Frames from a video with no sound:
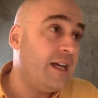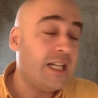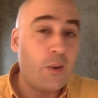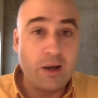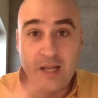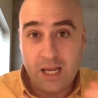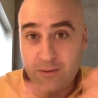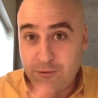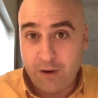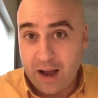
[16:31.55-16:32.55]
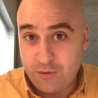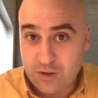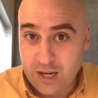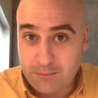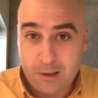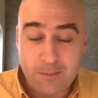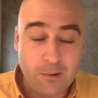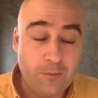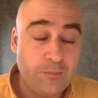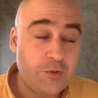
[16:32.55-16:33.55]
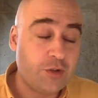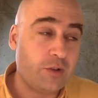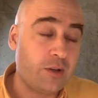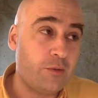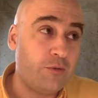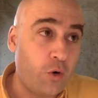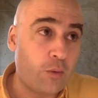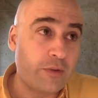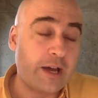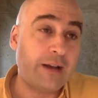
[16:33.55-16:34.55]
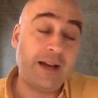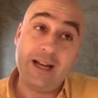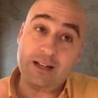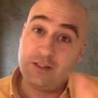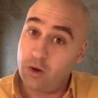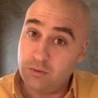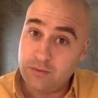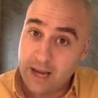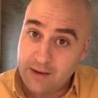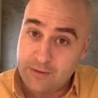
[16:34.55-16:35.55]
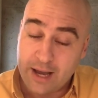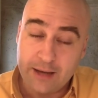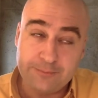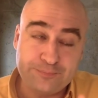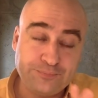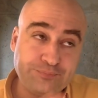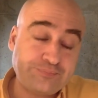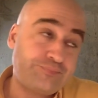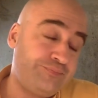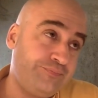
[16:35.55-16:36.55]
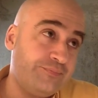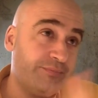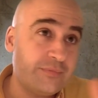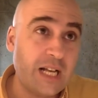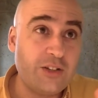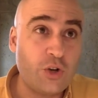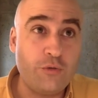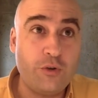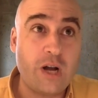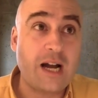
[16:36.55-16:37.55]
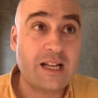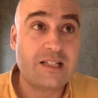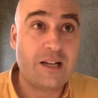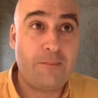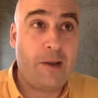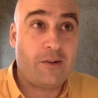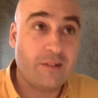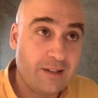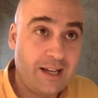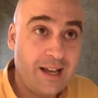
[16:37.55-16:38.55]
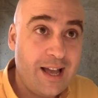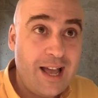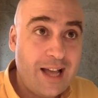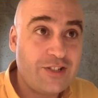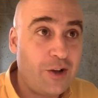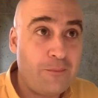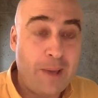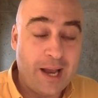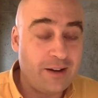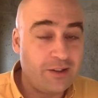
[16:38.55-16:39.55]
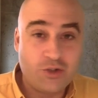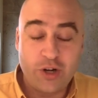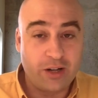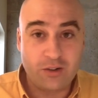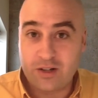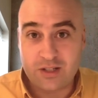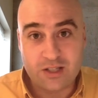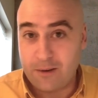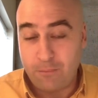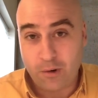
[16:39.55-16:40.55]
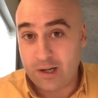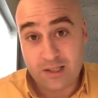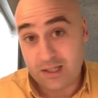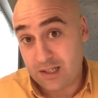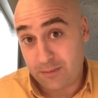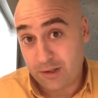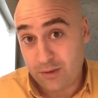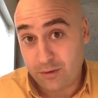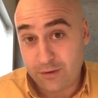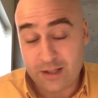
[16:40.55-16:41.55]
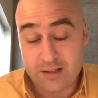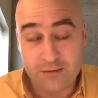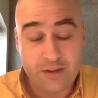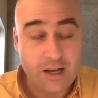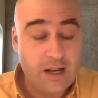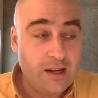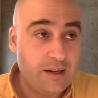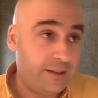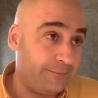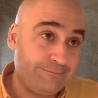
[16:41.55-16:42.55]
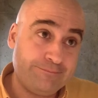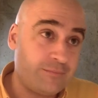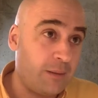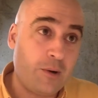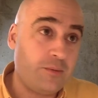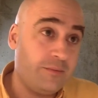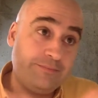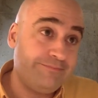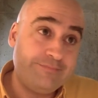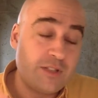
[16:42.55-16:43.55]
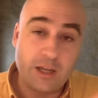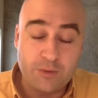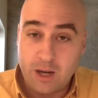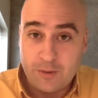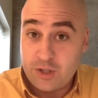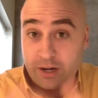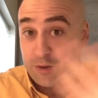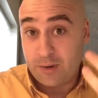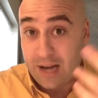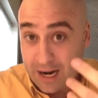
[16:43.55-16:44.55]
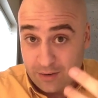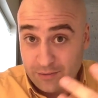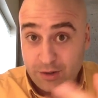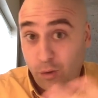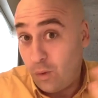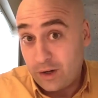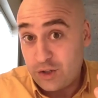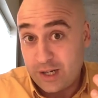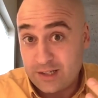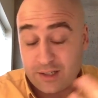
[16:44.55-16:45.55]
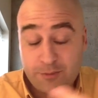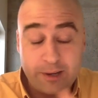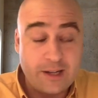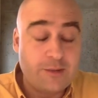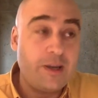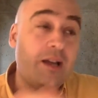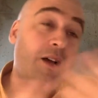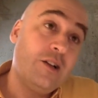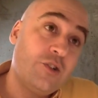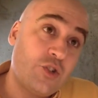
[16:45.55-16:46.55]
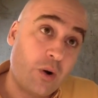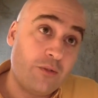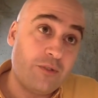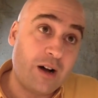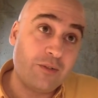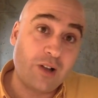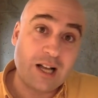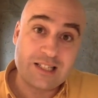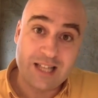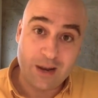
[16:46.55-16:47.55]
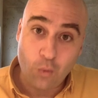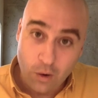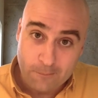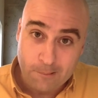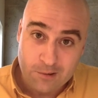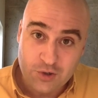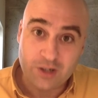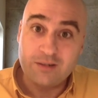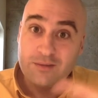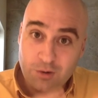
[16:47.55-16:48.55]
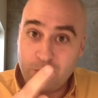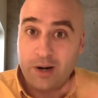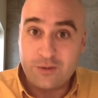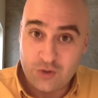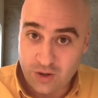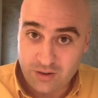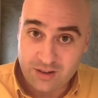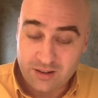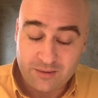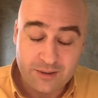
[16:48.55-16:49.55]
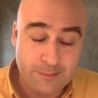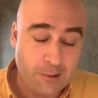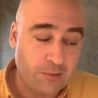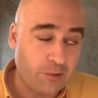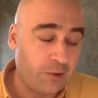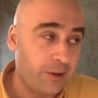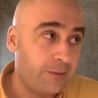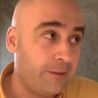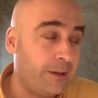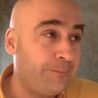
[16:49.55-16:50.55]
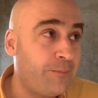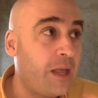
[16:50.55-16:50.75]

Now I need 5 or 10 people to really move forward with that, and I don't have that. And Tofu Goddess apparently has now banned this channel because at some point I said something too offensive about some topic she cares about. I don't even know what. She hasn't explained it to me. So I've lost that one person who might have started the ball rolling, right?